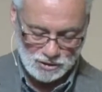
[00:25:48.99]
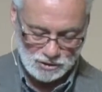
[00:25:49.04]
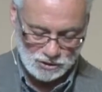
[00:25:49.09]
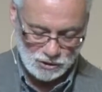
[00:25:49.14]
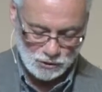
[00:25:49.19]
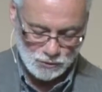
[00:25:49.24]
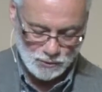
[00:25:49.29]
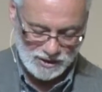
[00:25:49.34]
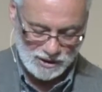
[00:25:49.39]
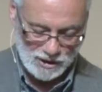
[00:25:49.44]

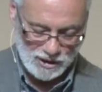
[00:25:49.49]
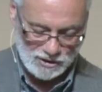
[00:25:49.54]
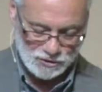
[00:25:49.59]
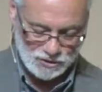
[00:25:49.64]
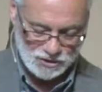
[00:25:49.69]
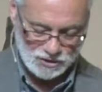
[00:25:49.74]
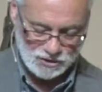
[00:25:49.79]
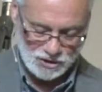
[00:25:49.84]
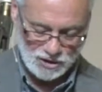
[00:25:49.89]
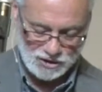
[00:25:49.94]
Look what
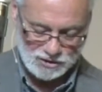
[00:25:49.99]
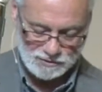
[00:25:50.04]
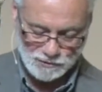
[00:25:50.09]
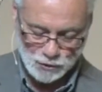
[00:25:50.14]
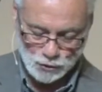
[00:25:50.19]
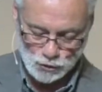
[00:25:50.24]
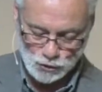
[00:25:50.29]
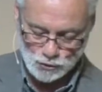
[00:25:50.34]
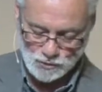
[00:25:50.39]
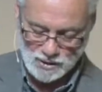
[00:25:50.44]
else he says in
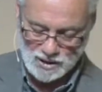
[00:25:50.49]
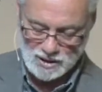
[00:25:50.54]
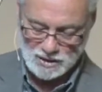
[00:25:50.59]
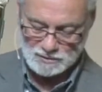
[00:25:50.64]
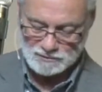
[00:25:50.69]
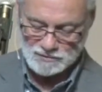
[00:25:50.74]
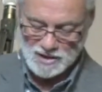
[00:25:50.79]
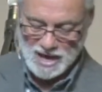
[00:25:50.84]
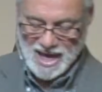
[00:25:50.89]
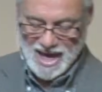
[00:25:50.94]
verse
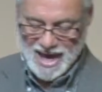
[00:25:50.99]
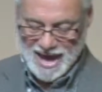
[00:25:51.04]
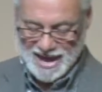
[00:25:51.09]
12.